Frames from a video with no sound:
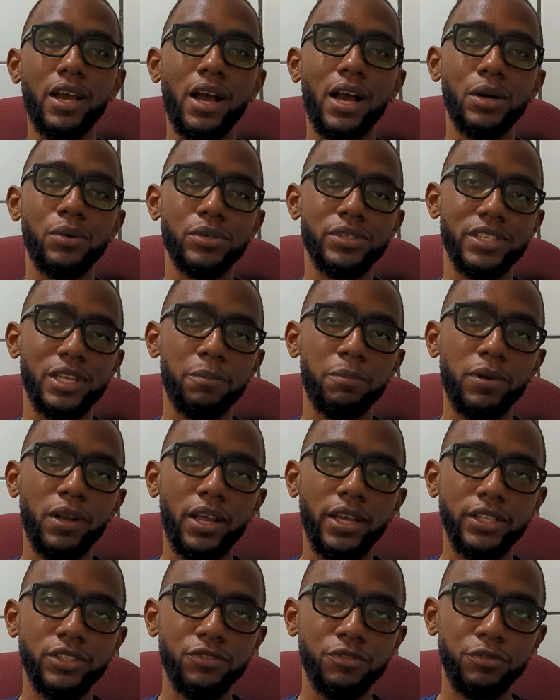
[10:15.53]
I was
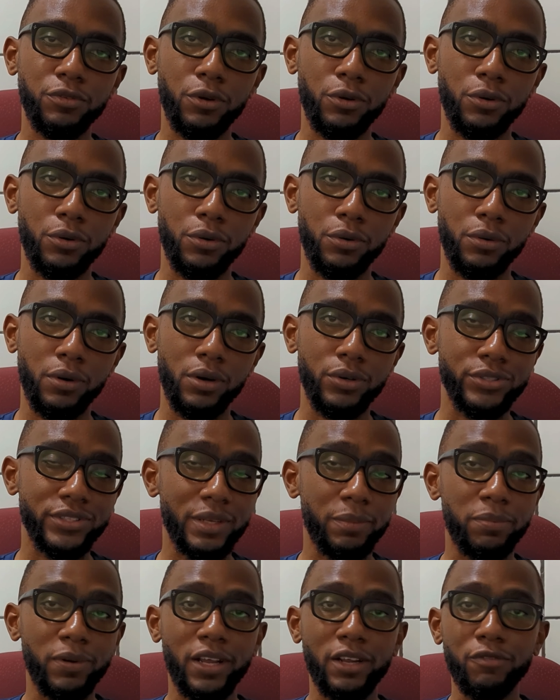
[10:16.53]
applying
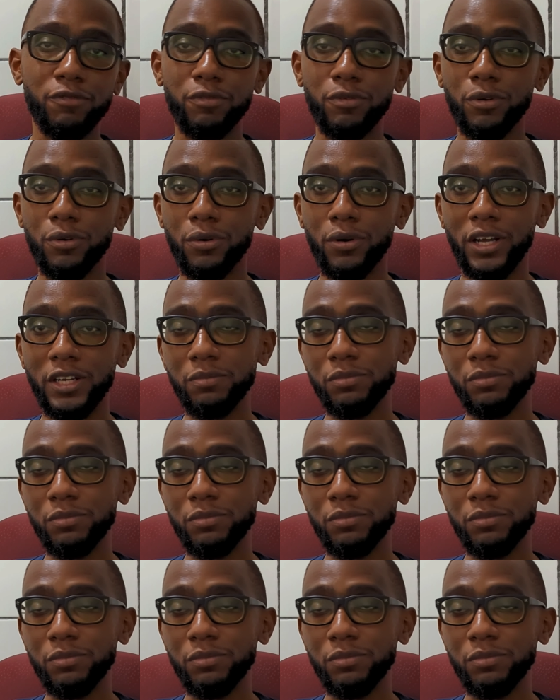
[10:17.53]
for